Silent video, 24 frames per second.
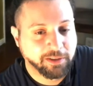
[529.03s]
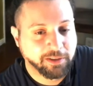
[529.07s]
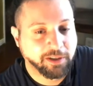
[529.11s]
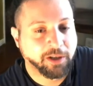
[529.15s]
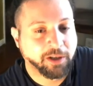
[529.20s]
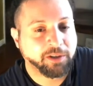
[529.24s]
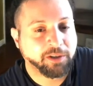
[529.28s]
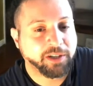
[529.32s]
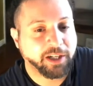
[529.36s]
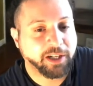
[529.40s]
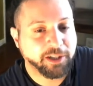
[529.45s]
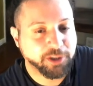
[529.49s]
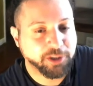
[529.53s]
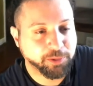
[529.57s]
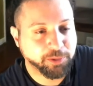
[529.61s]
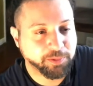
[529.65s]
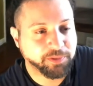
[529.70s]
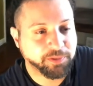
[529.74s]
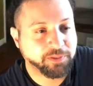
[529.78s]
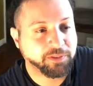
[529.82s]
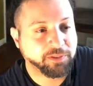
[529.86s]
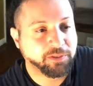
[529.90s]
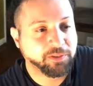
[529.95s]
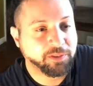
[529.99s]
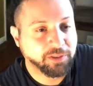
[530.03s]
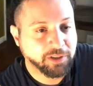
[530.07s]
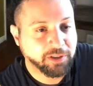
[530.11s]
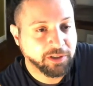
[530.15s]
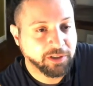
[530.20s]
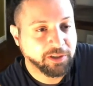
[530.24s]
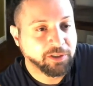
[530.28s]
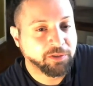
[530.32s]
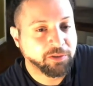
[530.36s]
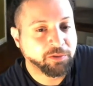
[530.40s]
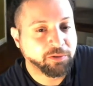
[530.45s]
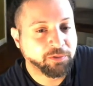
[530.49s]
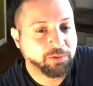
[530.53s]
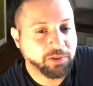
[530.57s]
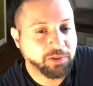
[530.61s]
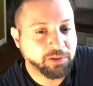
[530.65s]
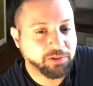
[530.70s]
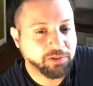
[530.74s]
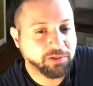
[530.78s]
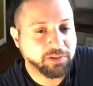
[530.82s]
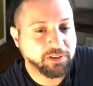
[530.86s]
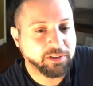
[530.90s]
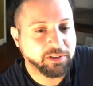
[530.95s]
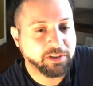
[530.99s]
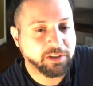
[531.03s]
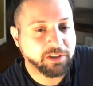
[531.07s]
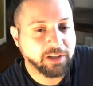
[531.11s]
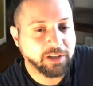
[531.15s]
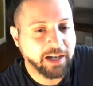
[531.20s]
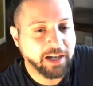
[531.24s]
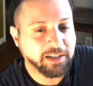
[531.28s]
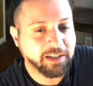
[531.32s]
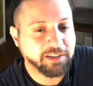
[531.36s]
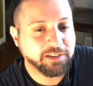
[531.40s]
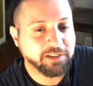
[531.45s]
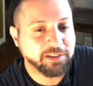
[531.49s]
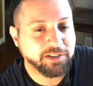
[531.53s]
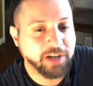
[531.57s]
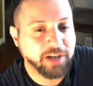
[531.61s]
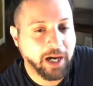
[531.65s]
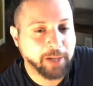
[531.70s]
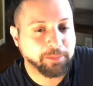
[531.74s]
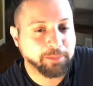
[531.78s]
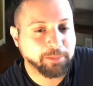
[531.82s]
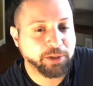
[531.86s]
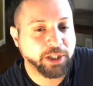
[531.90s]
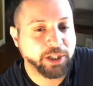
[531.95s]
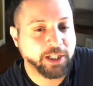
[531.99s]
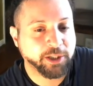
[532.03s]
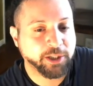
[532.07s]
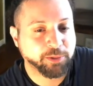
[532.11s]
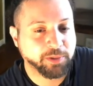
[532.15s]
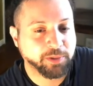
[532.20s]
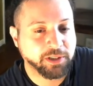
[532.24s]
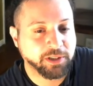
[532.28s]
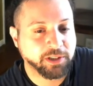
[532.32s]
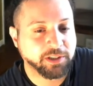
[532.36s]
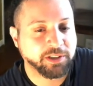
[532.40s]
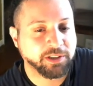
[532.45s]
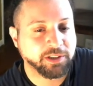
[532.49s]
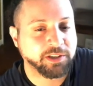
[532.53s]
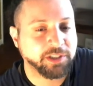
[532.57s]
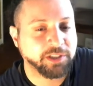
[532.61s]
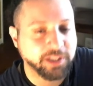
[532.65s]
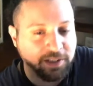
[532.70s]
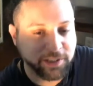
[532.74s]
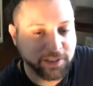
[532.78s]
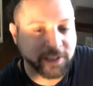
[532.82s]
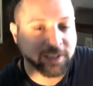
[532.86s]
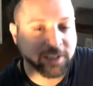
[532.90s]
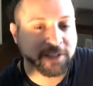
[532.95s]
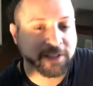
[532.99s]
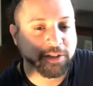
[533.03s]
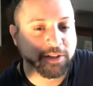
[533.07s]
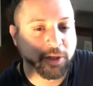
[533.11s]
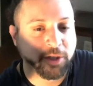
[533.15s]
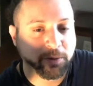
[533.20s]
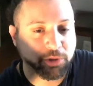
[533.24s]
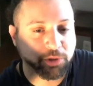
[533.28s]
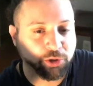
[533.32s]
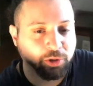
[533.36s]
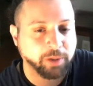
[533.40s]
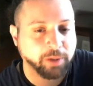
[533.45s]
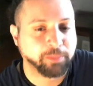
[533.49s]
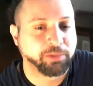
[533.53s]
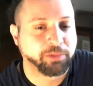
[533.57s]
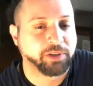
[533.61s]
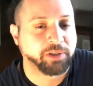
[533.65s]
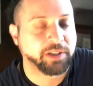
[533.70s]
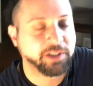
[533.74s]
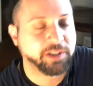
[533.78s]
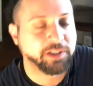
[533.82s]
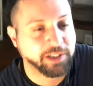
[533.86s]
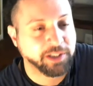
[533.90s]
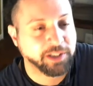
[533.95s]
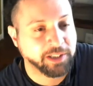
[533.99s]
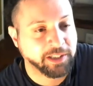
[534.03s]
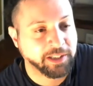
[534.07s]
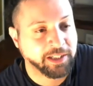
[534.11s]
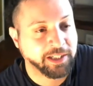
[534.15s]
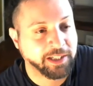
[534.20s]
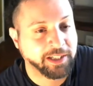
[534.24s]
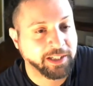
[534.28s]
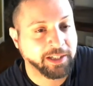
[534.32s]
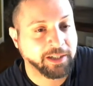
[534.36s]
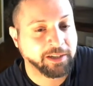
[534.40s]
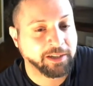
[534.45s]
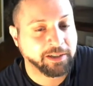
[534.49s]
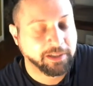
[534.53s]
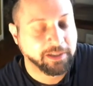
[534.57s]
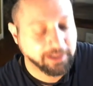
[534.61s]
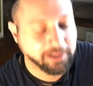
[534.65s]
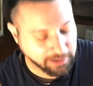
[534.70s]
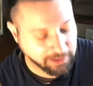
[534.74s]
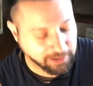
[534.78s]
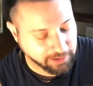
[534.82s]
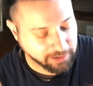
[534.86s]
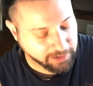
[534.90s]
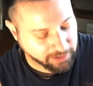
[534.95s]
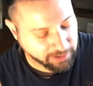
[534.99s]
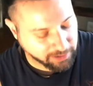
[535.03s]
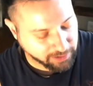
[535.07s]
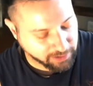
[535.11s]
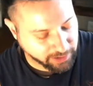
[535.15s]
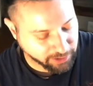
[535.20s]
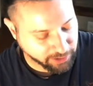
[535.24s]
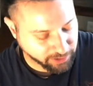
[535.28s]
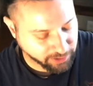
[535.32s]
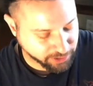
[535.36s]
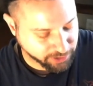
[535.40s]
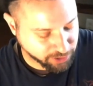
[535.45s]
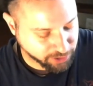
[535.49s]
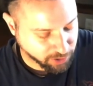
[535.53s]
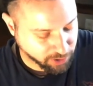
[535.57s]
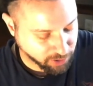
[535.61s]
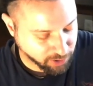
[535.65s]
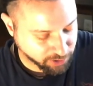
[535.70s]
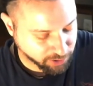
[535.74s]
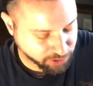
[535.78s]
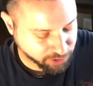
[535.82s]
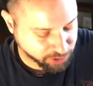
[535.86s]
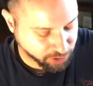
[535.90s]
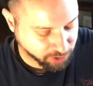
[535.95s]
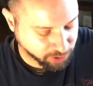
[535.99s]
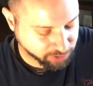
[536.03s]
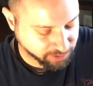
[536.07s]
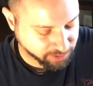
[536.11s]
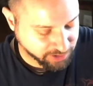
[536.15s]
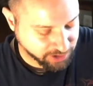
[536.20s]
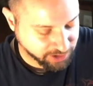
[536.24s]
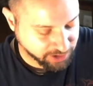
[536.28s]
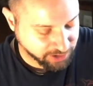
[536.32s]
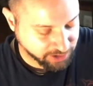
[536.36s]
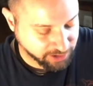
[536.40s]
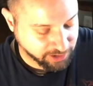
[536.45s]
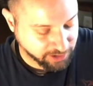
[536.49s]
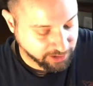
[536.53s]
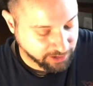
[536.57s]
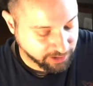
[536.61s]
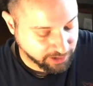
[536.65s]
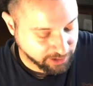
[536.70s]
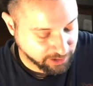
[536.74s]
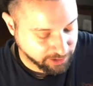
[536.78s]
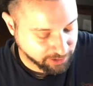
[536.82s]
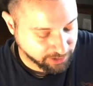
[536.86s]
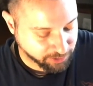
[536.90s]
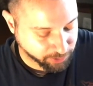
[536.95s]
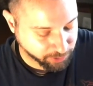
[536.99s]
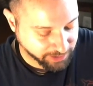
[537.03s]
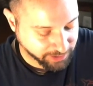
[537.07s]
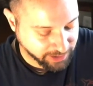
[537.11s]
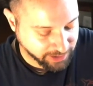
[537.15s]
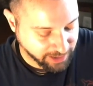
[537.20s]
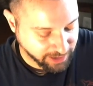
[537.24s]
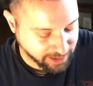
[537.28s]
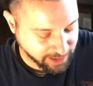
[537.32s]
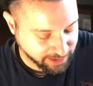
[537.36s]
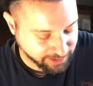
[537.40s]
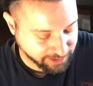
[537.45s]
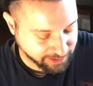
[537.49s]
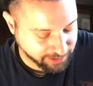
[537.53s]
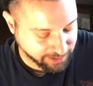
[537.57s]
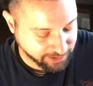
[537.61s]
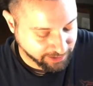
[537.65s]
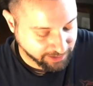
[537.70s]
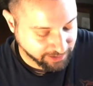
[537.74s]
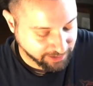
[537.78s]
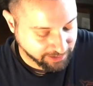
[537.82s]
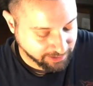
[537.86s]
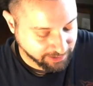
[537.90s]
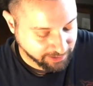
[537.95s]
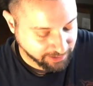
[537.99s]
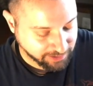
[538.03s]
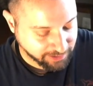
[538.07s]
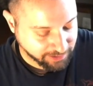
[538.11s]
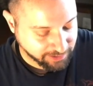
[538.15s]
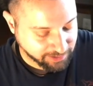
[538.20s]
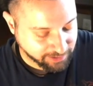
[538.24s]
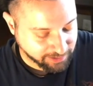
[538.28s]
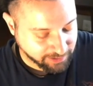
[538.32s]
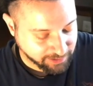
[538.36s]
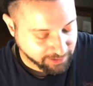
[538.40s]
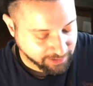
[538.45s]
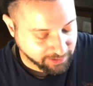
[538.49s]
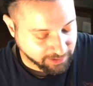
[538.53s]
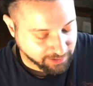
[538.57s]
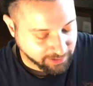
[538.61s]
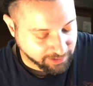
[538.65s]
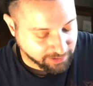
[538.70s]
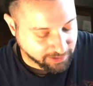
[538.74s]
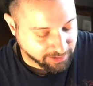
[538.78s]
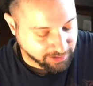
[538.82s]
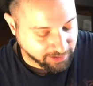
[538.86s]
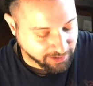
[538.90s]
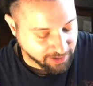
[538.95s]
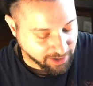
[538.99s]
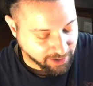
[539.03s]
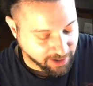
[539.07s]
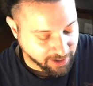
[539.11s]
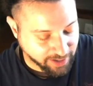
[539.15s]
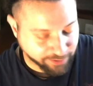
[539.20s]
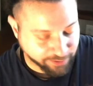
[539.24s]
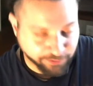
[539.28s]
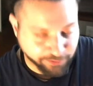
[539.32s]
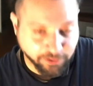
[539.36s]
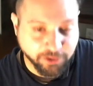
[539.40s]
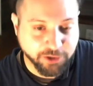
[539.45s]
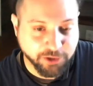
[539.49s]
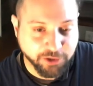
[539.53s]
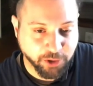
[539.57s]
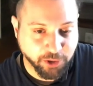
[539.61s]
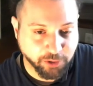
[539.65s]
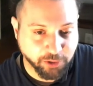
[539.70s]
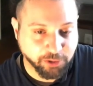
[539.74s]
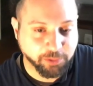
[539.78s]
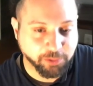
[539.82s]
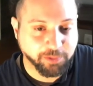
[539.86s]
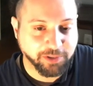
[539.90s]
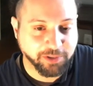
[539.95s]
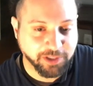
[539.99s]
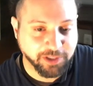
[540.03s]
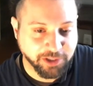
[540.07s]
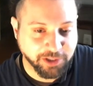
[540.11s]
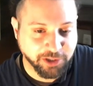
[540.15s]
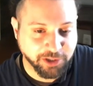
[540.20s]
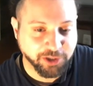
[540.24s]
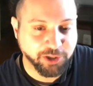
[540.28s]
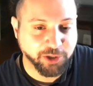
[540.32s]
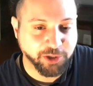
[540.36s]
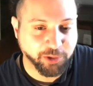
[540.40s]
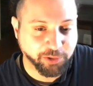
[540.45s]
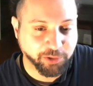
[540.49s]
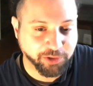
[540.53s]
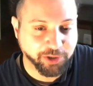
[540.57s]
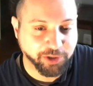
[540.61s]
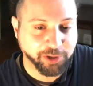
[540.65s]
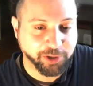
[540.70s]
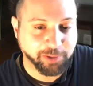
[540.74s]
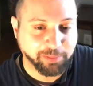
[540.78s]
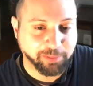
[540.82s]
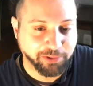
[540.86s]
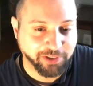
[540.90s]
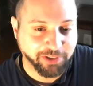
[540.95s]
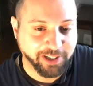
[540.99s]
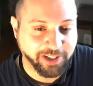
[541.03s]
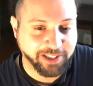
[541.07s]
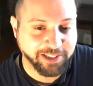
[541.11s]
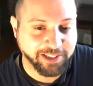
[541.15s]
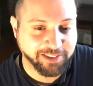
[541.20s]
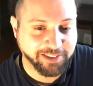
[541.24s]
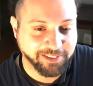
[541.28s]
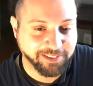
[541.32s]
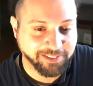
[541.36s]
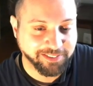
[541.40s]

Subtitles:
Okay, so we little kind of time change with the 16th note triplets in there. Here a guitar solo. Let's see who we got here. Alright, first solo. This is Schuldner playing.